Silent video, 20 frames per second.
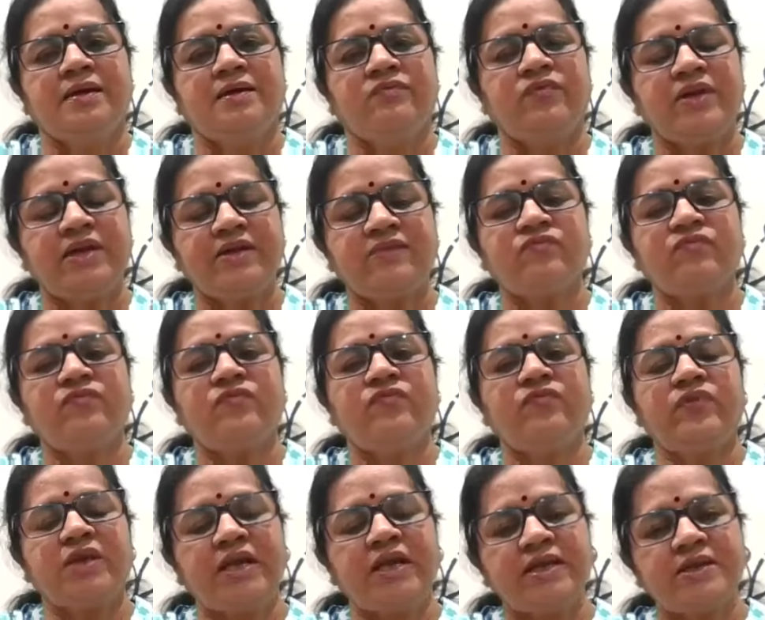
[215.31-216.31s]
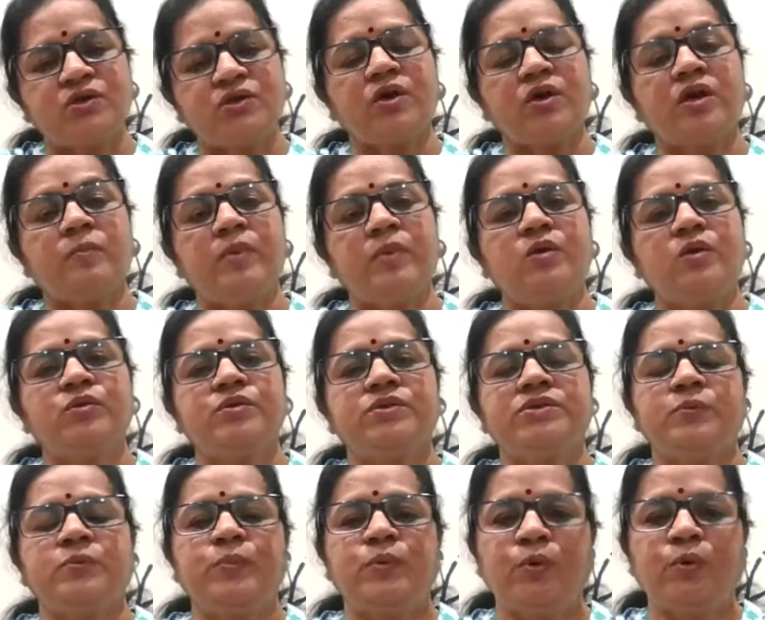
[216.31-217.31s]
When I talk about
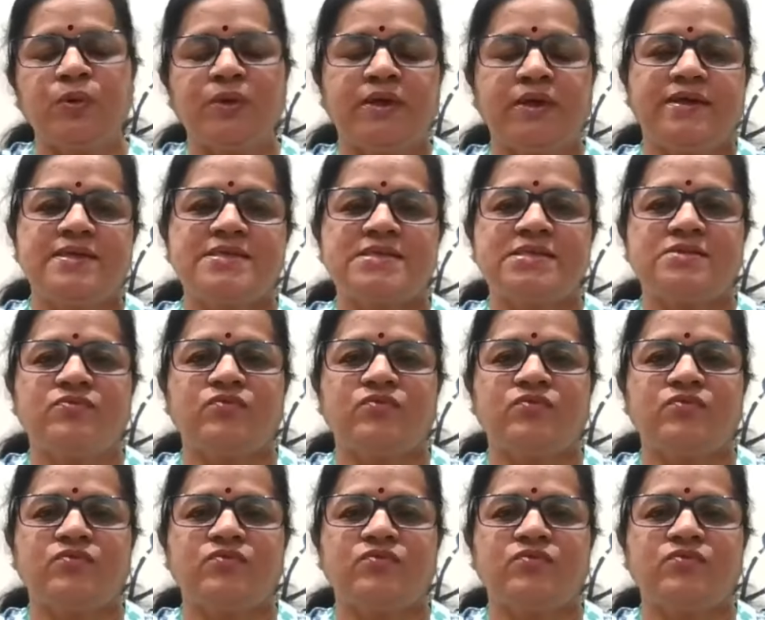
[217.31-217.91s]
the poets,